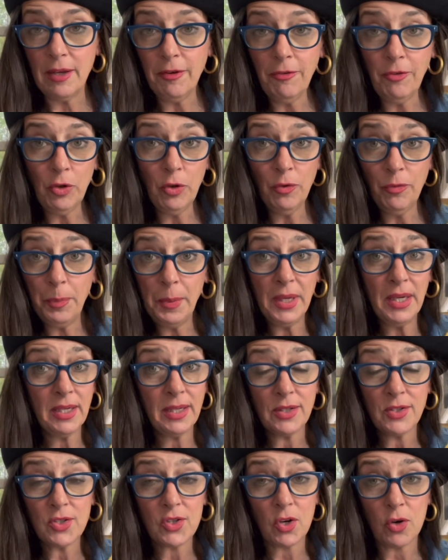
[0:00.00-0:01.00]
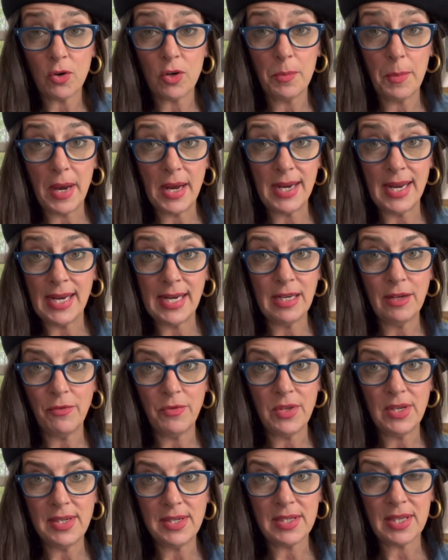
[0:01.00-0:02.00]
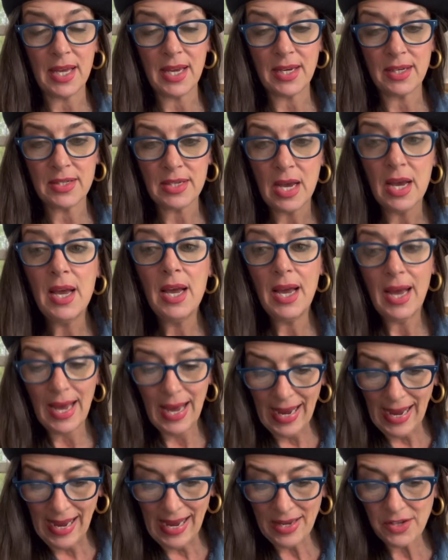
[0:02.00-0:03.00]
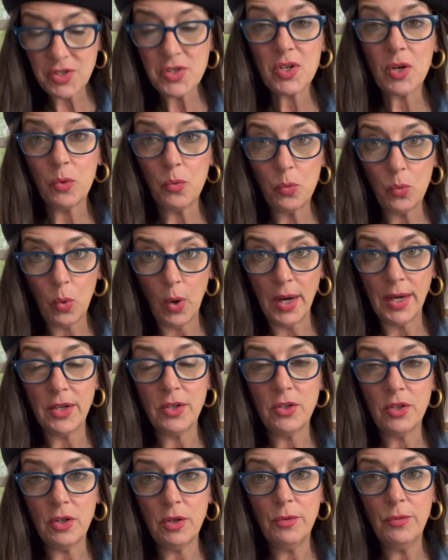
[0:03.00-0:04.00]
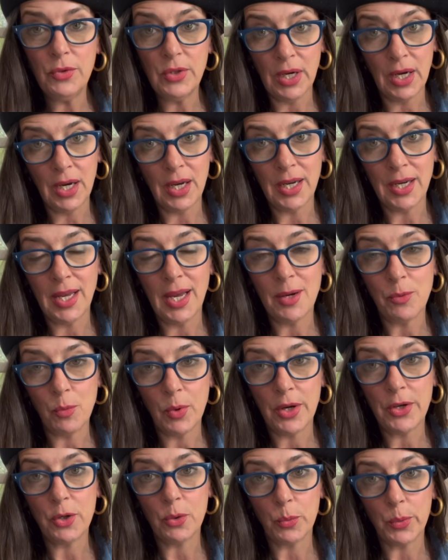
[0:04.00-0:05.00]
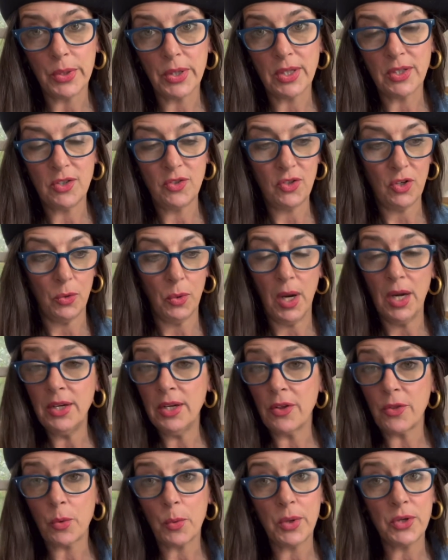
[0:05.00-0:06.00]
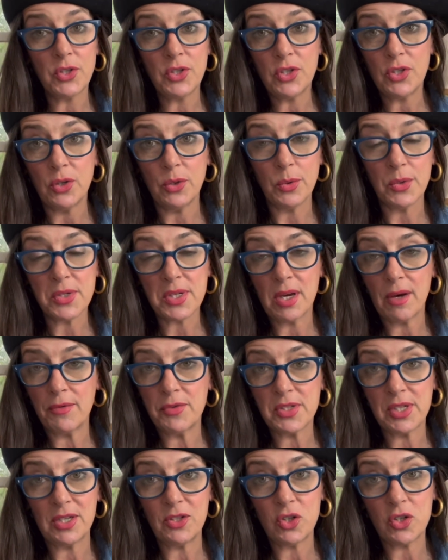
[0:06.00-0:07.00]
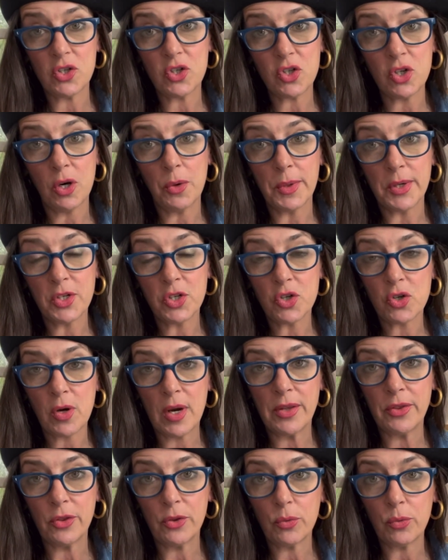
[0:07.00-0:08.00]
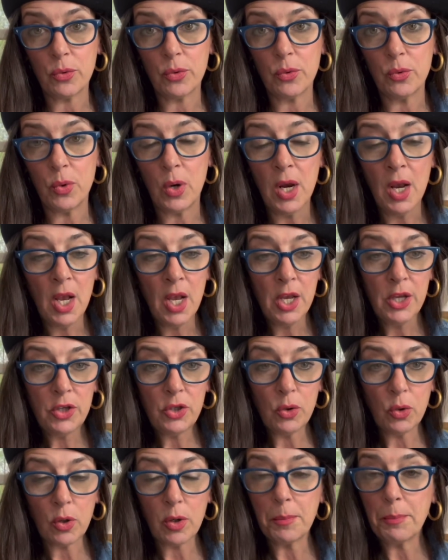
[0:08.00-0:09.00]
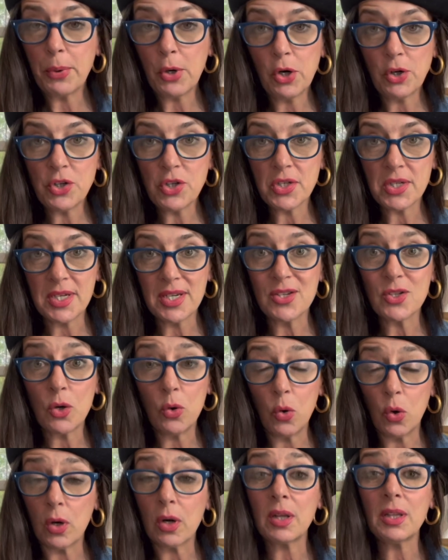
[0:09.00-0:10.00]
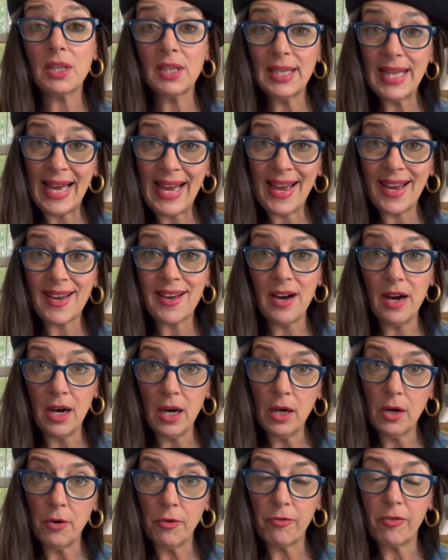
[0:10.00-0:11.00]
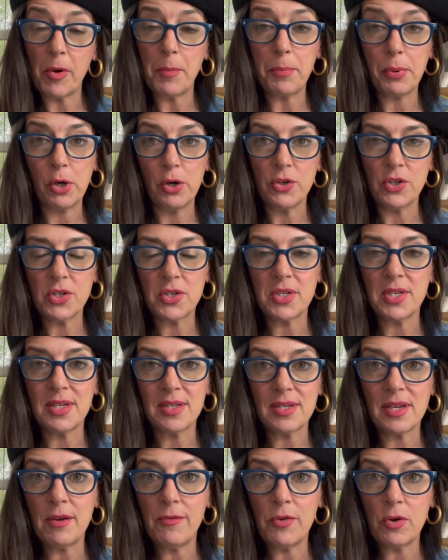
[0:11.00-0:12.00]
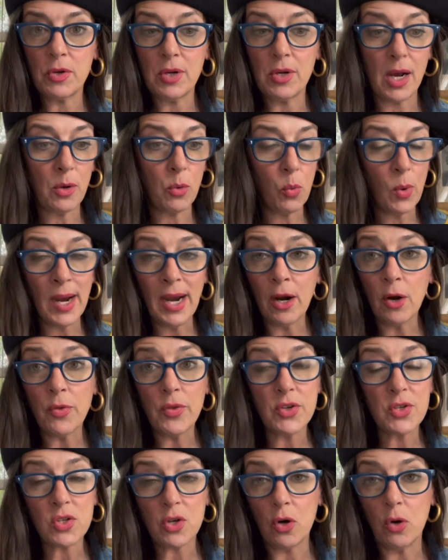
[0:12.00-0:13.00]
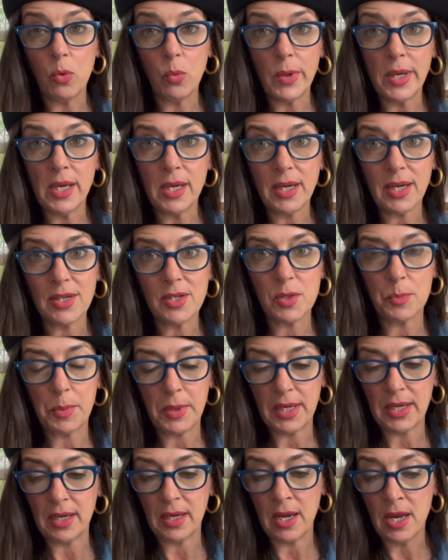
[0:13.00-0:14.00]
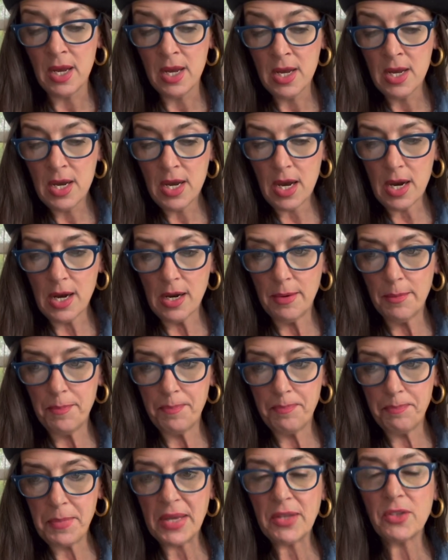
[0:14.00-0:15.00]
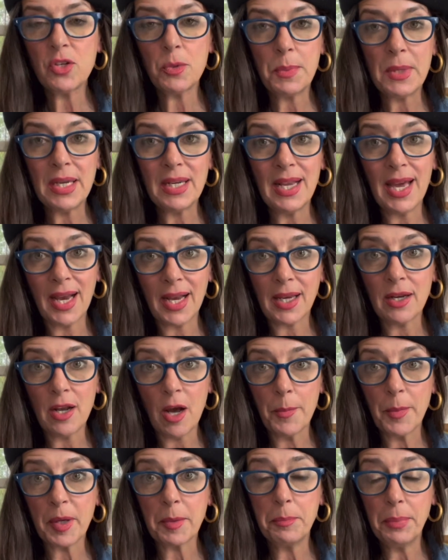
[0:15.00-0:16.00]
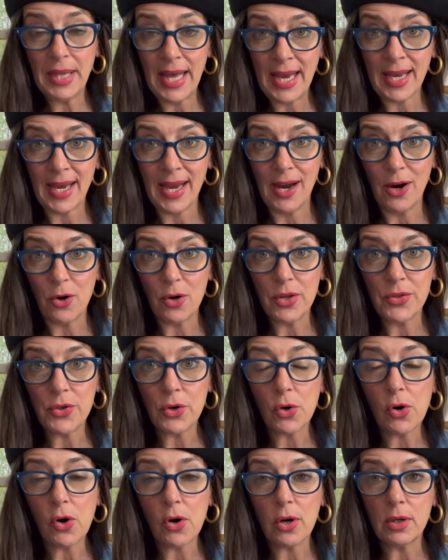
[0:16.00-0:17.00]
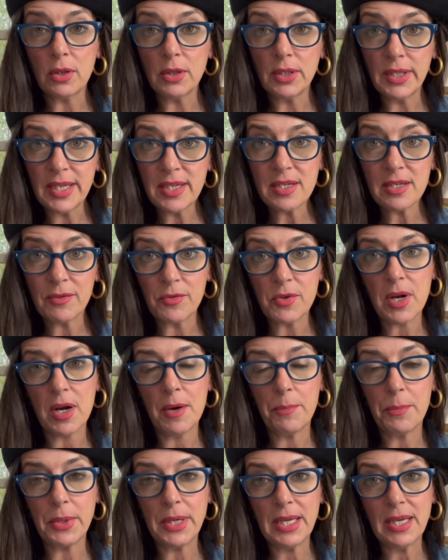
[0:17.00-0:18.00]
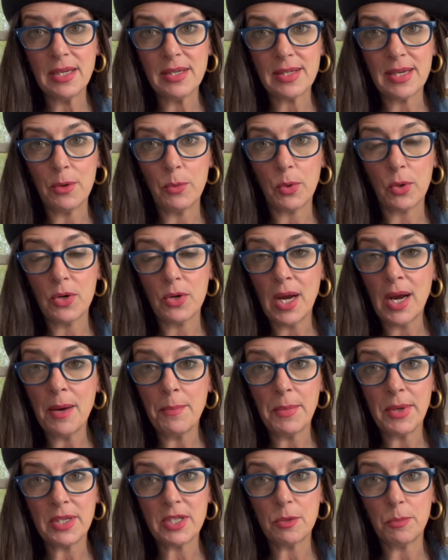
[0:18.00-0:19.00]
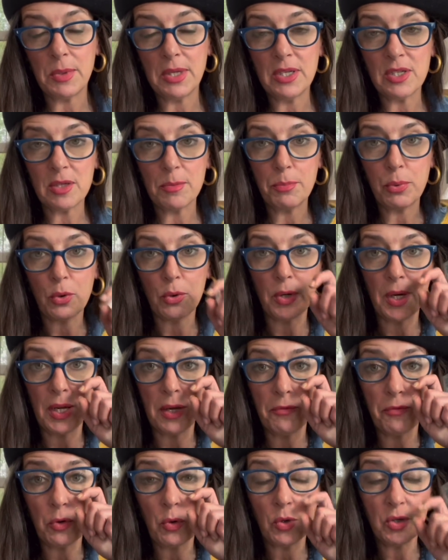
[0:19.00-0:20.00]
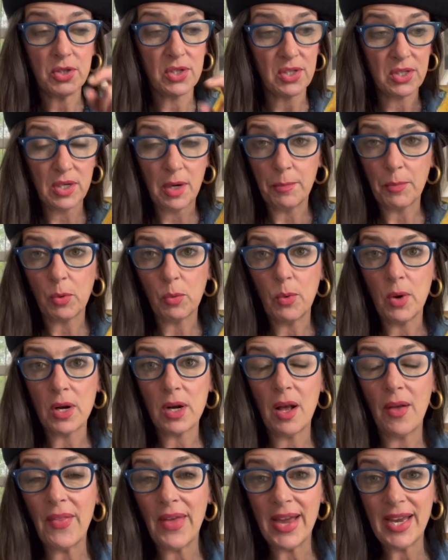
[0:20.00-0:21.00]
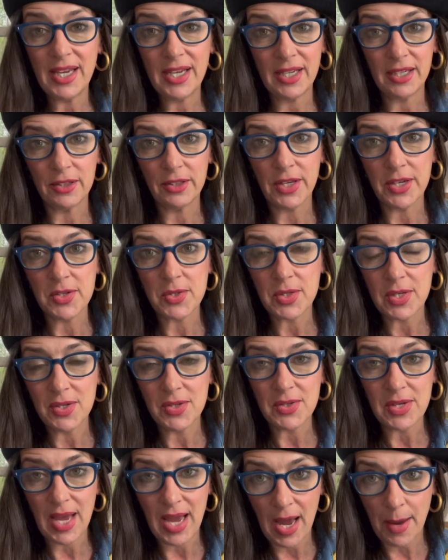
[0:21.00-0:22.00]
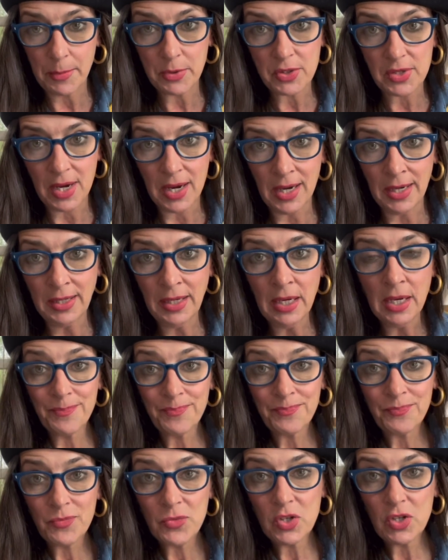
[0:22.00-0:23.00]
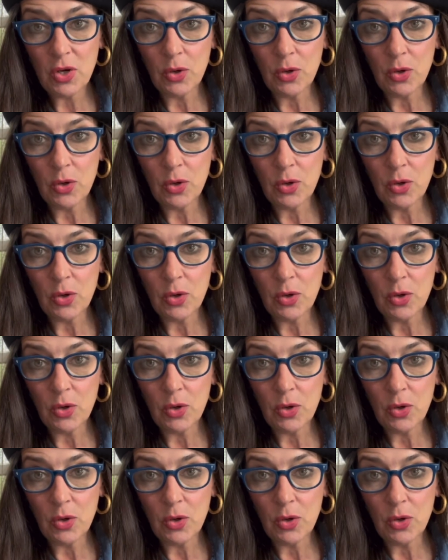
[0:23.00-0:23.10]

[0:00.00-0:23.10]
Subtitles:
If you've been concerned about any of these things, ask what you've done and what you're willing to do. Another one too is obviously just showing strength through your purchases or lack of purchases. If you're not aware, this whole week has been meant to be an economic blackout, and there are a list of companies that we're not meant to be supporting. Of course, number one on that hit list is Amazon.